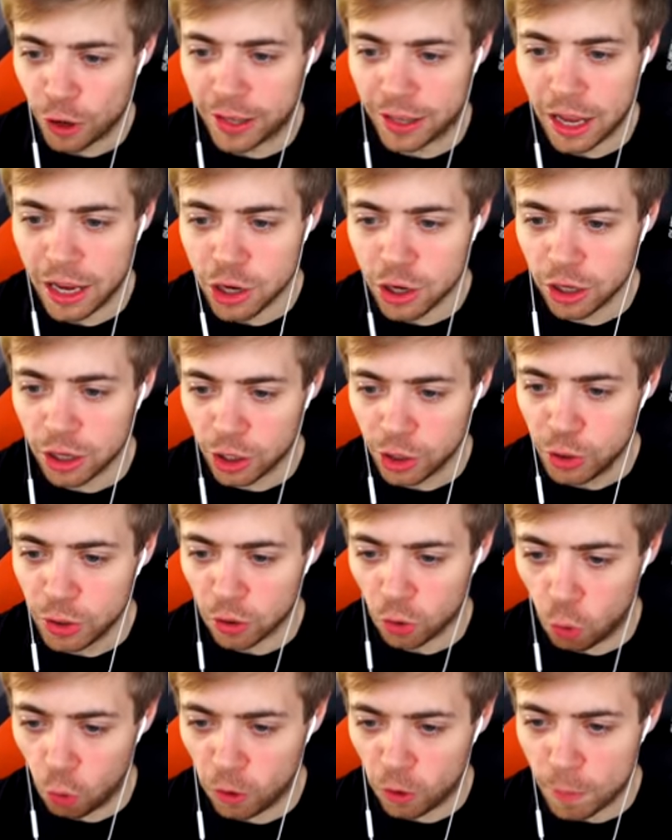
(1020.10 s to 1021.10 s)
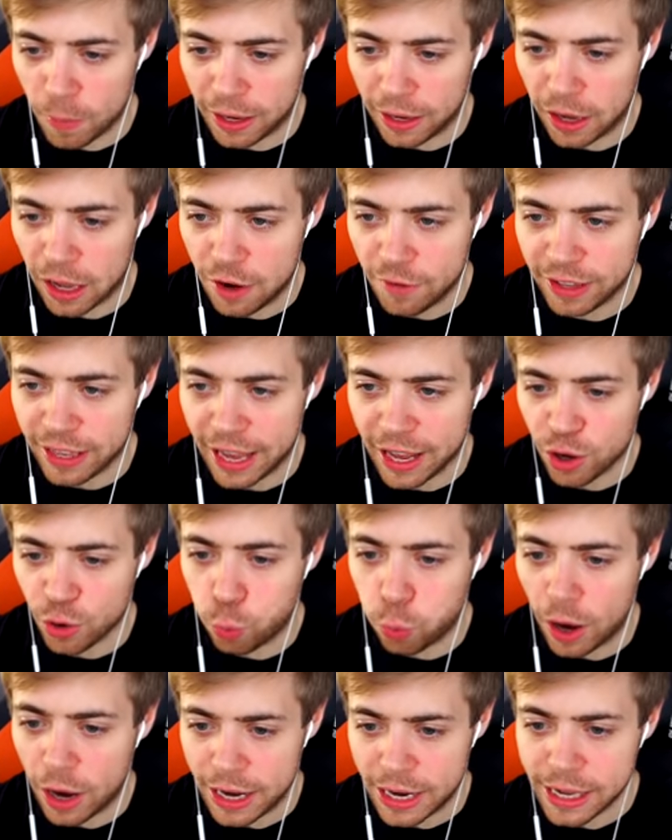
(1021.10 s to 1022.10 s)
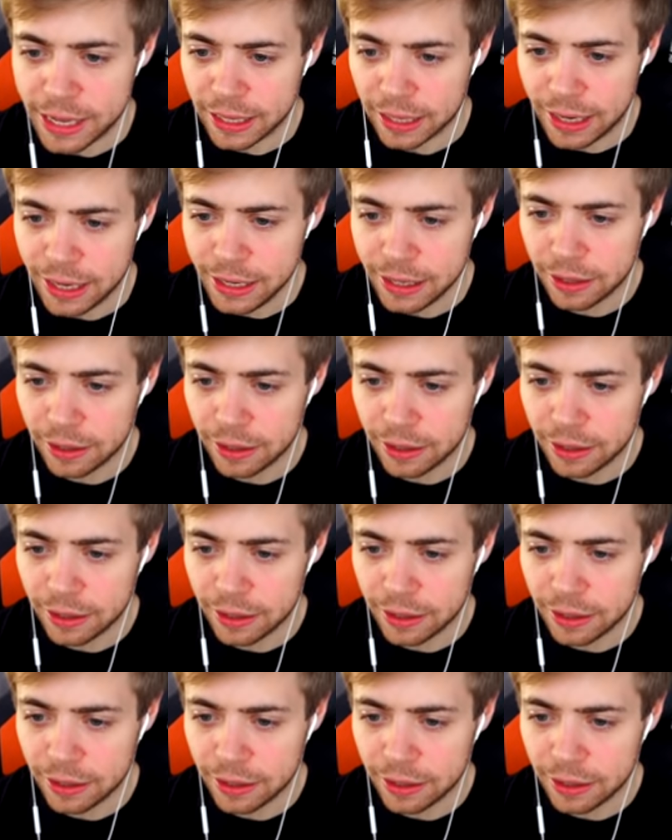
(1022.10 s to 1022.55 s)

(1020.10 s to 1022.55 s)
because I could lose all of my lives here quite easily.